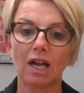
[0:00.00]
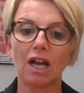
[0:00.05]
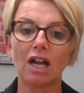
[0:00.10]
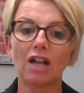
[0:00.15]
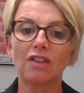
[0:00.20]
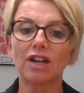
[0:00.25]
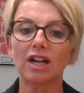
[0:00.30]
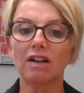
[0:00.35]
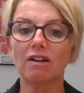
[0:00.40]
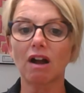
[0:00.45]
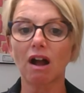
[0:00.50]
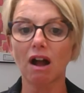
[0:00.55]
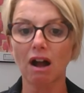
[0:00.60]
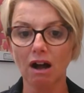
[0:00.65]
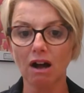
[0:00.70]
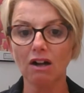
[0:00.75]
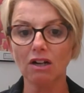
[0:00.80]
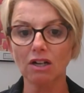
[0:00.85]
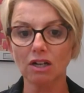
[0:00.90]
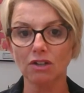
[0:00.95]
There
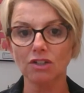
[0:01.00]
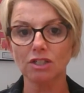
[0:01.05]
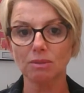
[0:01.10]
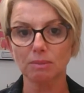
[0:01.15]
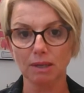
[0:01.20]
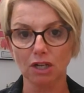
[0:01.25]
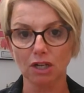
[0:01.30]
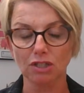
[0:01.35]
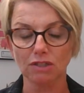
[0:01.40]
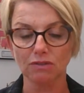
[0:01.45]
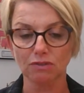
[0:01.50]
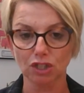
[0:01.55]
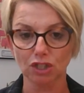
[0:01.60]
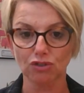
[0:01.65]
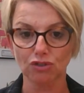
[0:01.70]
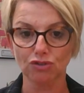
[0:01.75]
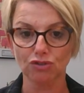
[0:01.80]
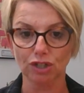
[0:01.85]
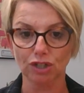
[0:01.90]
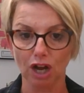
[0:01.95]
are going to be lots of
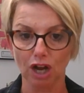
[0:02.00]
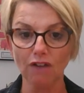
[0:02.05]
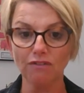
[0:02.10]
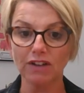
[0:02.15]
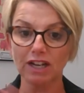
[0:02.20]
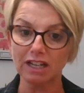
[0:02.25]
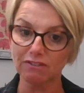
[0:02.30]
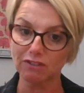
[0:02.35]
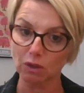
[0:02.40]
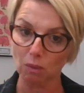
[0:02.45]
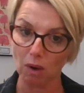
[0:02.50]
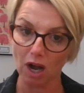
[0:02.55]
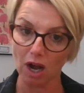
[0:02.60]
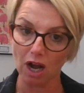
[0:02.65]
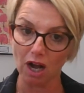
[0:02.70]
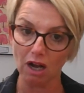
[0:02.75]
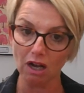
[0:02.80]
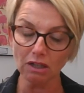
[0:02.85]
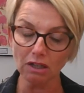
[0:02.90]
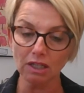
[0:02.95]
children off, and if you
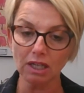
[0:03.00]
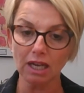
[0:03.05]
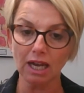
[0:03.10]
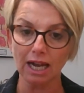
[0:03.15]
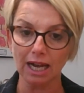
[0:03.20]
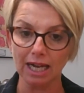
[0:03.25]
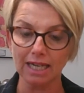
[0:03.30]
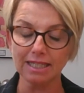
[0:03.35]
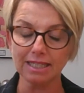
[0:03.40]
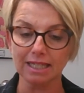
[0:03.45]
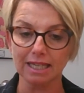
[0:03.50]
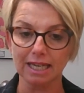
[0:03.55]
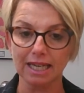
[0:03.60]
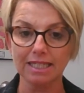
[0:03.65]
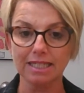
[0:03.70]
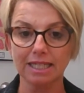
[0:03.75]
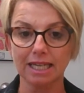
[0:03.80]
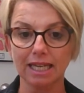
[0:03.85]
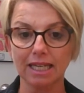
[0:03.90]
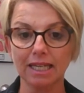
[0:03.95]
are
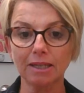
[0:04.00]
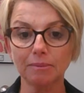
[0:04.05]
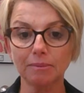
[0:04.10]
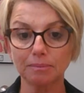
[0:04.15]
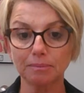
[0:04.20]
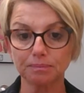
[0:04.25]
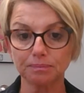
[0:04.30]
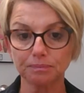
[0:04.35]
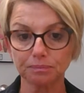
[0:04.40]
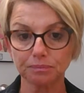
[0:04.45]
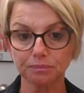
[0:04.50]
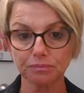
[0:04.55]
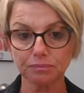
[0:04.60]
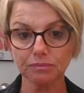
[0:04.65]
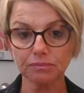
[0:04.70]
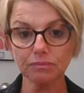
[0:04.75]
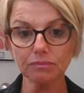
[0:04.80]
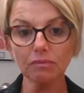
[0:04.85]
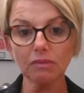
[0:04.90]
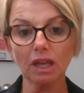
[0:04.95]
isolating,
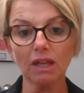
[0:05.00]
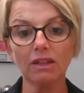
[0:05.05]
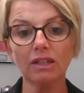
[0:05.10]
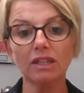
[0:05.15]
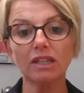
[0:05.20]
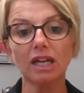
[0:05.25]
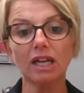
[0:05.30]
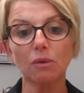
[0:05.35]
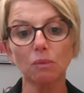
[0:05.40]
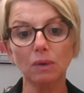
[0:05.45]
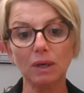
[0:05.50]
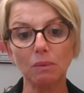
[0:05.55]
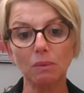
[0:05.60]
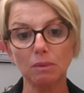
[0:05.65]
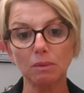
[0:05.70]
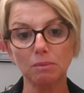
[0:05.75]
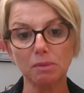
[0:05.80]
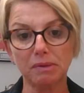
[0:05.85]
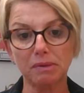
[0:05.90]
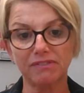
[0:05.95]
that we will
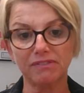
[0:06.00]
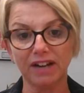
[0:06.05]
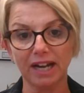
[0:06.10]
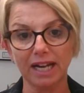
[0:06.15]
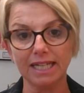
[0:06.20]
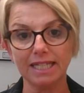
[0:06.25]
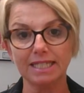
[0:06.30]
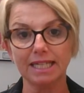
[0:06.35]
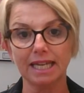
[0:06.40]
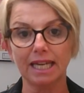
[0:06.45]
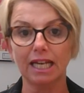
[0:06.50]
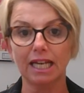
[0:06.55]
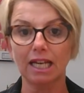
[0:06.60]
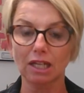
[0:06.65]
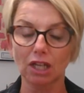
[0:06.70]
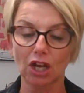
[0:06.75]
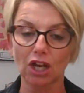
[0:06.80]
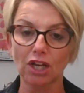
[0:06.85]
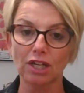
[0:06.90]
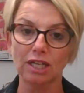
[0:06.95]
be providing
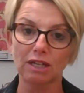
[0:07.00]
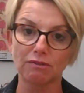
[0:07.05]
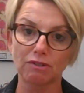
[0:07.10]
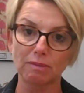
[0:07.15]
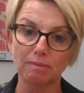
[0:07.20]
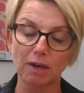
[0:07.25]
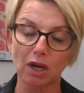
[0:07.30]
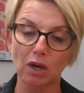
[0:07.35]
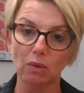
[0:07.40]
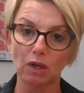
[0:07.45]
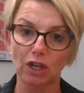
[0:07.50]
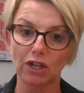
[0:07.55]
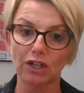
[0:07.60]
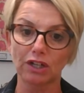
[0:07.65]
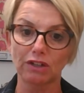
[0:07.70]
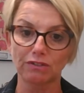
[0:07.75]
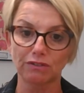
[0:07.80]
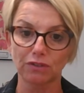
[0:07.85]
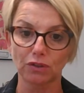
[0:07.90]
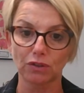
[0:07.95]
learning and remote
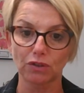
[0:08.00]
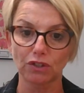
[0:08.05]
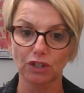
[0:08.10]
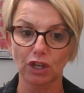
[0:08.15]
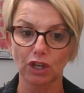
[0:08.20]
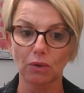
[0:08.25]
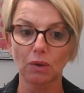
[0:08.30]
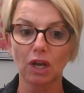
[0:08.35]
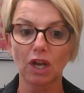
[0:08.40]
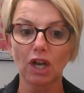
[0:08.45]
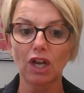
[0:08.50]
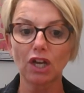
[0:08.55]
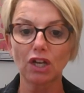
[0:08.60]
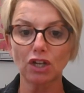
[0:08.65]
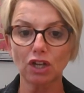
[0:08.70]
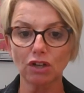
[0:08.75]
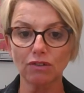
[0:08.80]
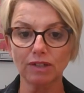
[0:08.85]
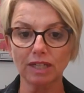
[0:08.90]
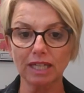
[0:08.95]
learning for you.
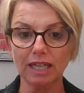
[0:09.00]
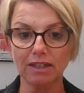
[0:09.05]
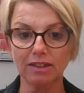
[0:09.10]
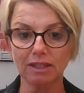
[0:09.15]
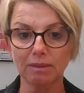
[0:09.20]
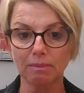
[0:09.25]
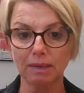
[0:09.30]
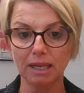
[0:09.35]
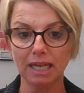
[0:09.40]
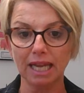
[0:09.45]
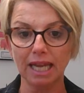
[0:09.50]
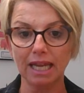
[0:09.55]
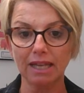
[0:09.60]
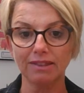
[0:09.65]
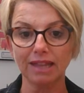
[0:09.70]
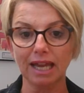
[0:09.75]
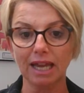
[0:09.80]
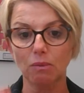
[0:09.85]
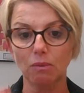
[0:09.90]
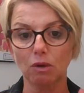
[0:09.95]
Currently at the minute,
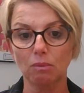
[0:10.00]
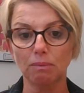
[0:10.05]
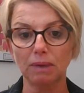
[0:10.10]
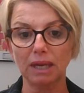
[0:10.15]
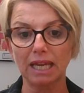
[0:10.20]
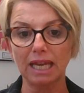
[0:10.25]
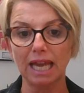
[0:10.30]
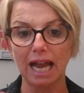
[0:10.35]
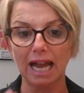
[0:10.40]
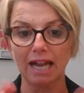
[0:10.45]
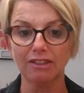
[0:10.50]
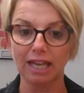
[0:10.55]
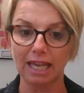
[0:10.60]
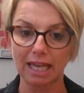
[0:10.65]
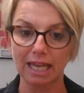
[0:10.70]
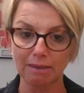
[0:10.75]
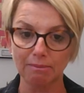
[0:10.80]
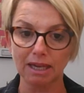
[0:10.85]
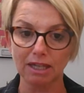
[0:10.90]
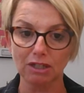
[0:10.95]
they will be either
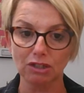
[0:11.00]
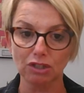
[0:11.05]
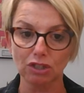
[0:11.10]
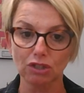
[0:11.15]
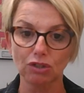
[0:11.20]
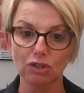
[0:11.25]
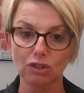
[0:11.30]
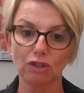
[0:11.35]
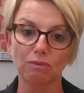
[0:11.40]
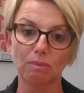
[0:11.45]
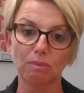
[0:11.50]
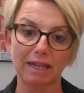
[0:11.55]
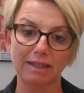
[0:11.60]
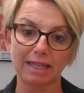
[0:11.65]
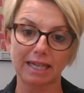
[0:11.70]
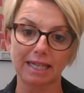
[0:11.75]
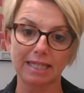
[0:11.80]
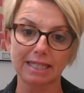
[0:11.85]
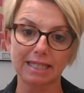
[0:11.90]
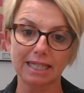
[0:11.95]
emailed to you by
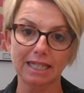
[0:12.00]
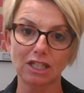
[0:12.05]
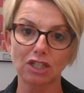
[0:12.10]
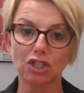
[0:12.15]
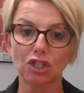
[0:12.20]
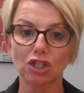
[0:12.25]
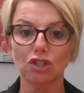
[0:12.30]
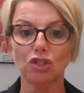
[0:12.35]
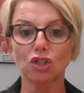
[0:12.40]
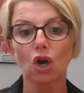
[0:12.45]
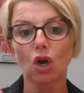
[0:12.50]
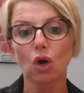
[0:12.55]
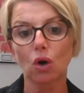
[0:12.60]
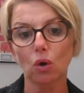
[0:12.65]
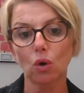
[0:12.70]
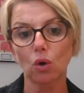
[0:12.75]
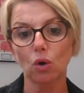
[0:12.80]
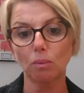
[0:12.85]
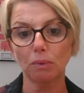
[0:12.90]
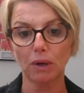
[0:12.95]
their teachers
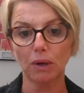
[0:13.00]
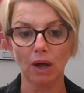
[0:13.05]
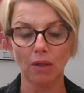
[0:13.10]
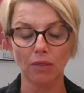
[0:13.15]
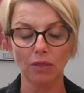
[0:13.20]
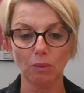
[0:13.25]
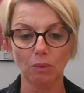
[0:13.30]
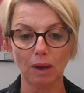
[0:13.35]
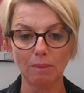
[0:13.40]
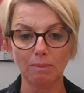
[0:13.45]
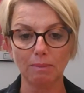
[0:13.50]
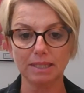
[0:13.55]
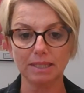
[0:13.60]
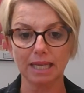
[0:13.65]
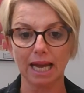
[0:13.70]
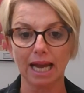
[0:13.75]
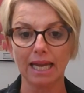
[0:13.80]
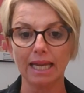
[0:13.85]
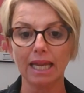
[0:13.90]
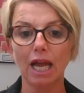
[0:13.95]
or put on the
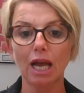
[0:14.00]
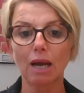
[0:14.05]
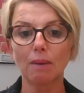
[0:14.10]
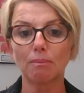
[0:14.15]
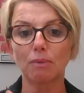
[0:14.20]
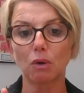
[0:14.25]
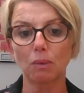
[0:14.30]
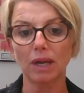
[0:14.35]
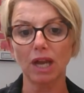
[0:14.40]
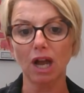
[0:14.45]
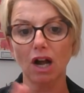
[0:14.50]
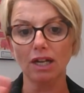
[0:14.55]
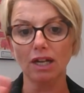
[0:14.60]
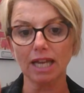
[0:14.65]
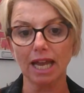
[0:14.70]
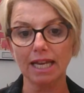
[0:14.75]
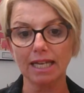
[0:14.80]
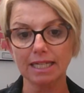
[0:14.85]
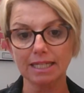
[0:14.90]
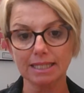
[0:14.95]
website, but we are
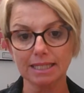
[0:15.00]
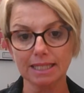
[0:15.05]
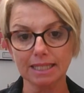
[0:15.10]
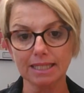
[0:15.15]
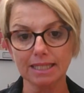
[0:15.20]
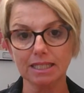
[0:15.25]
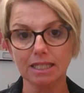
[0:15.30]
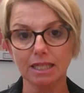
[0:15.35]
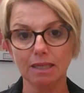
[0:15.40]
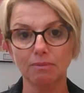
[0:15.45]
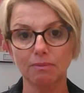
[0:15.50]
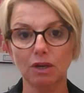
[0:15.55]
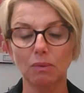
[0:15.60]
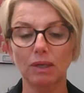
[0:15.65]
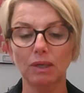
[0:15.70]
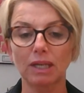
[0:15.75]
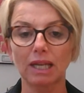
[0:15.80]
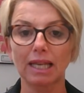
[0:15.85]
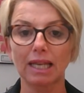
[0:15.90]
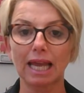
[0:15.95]
getting a system that
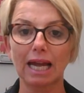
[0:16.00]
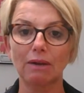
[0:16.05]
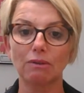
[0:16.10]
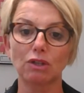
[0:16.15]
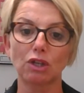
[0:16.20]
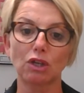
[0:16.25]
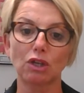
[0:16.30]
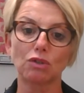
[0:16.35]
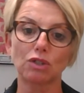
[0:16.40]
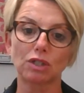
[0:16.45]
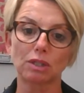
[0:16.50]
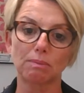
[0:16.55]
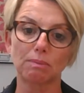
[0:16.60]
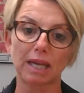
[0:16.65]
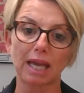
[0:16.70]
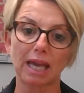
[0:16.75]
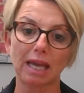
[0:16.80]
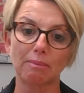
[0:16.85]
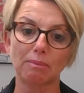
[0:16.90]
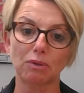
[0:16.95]
will allow you to be
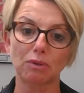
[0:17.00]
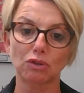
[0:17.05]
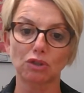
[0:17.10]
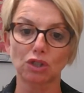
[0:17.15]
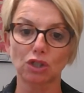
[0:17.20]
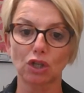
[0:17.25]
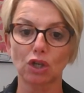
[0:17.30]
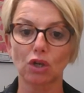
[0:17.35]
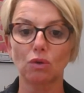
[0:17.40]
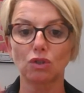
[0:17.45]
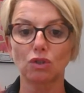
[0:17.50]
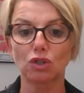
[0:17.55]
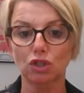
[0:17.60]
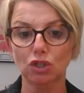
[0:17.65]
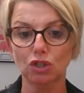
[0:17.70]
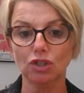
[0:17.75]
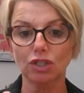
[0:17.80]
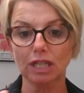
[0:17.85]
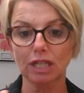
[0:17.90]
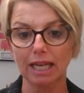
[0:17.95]
able to
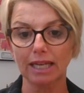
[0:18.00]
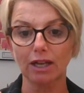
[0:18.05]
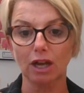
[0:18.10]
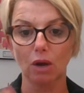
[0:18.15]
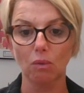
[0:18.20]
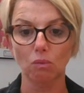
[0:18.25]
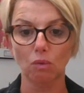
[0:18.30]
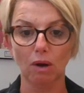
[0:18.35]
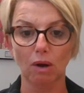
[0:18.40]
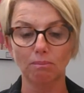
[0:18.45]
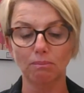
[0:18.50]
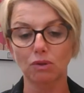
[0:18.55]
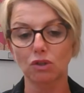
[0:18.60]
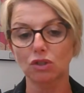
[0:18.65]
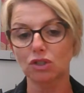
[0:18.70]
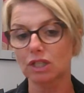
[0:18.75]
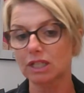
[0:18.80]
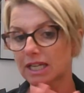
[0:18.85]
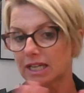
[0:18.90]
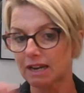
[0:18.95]
just click on one
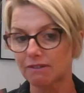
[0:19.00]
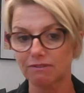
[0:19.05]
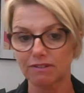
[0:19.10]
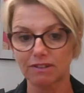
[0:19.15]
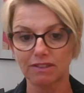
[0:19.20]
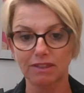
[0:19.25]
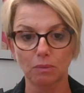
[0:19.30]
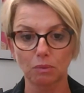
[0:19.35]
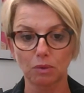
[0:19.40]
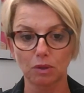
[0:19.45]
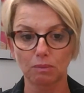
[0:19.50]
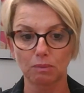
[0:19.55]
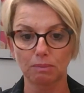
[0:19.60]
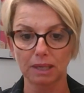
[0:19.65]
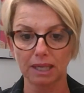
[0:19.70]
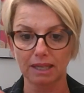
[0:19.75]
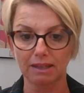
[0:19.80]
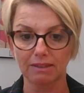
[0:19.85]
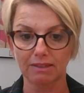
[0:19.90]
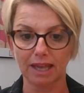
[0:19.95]
button and everything will
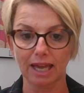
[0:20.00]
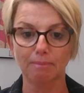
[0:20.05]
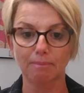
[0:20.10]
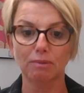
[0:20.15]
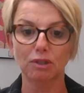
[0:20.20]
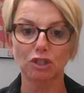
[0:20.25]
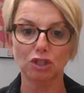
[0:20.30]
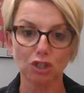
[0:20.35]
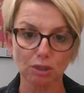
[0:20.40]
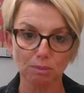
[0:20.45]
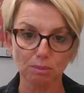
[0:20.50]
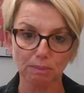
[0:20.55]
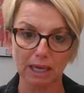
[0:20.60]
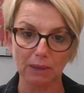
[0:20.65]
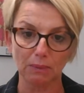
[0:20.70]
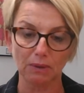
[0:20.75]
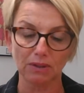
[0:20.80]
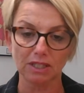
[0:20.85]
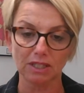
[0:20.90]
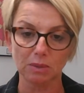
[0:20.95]
be there, but just bear
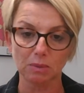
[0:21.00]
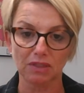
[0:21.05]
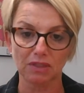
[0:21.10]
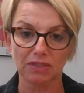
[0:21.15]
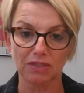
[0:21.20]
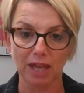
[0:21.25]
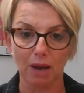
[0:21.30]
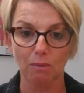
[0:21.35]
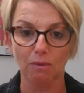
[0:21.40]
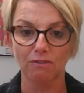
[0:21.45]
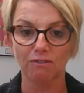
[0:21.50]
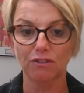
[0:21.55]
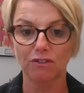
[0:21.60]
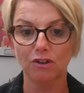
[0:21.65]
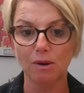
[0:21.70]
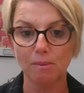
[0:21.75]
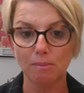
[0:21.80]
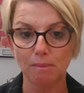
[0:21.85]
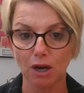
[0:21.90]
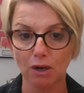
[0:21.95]
with us with that one for
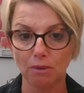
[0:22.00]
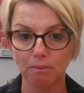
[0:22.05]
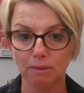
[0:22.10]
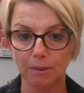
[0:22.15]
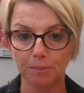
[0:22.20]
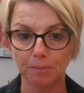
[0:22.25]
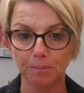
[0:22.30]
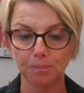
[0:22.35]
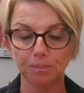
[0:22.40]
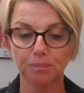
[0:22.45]
a moment.